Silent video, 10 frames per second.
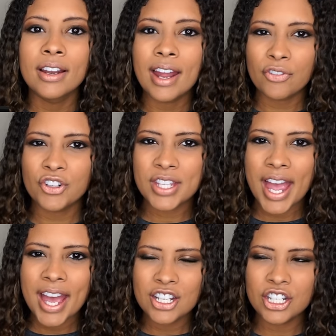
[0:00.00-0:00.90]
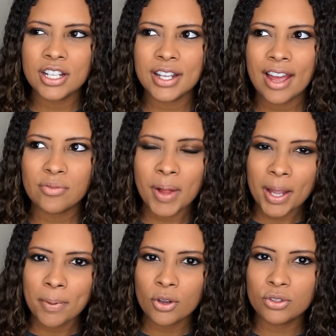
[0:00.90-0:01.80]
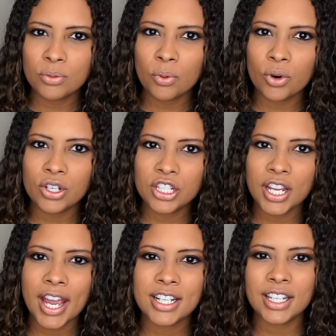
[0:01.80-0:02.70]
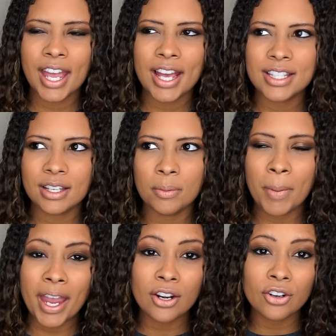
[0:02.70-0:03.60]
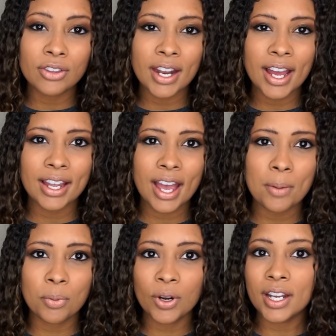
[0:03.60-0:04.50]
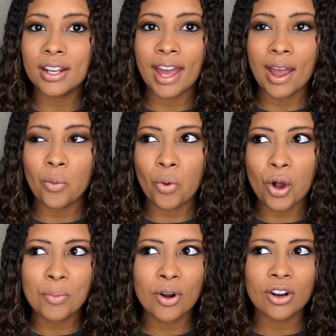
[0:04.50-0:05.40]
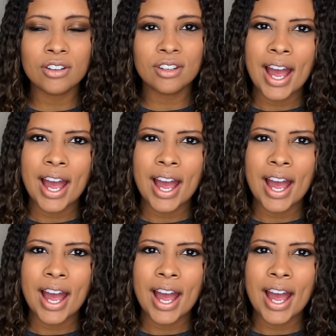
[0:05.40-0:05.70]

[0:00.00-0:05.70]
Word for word: Now for Zsasz, she doesn't have black poster board. She actually has a banner that I got printed at Walmart.